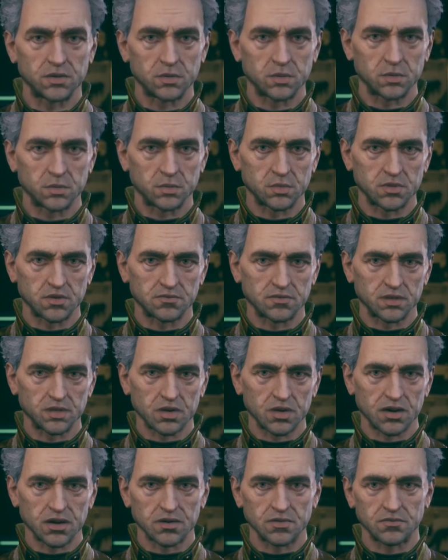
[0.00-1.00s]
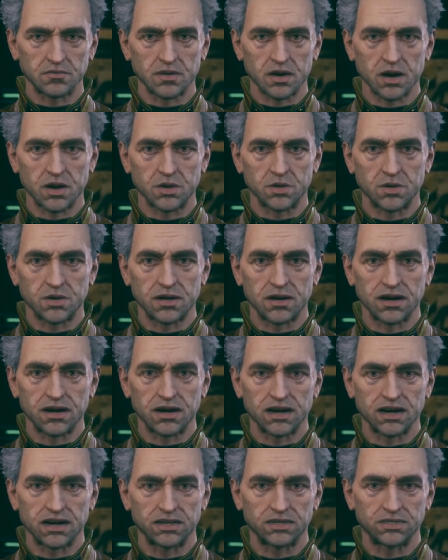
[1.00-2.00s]
You were frozen for
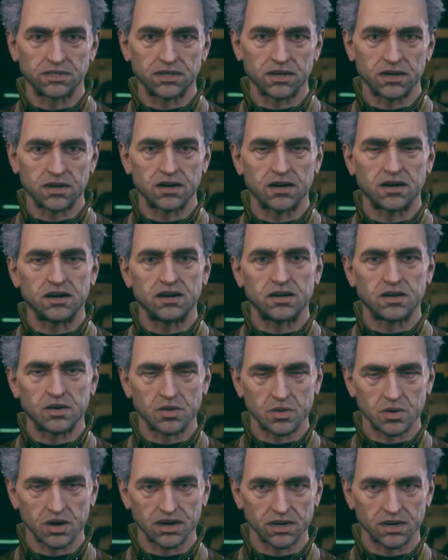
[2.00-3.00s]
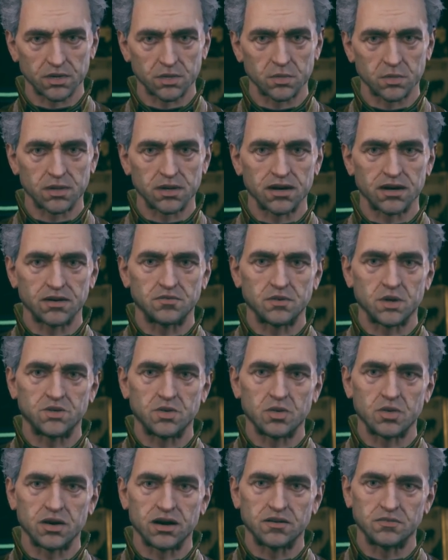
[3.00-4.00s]
decades. In theory, you never
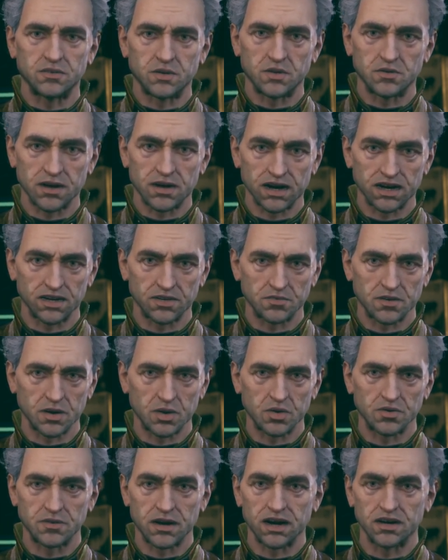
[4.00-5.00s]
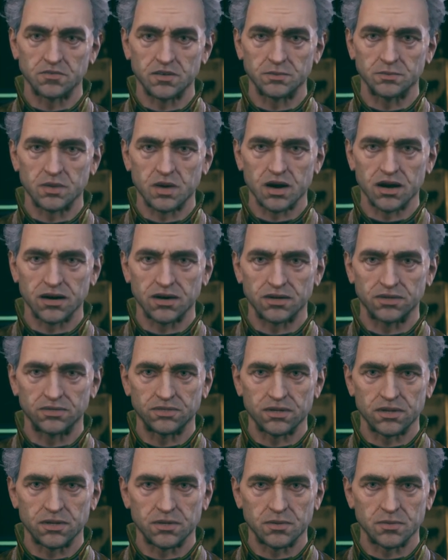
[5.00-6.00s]
should have survived the revival process.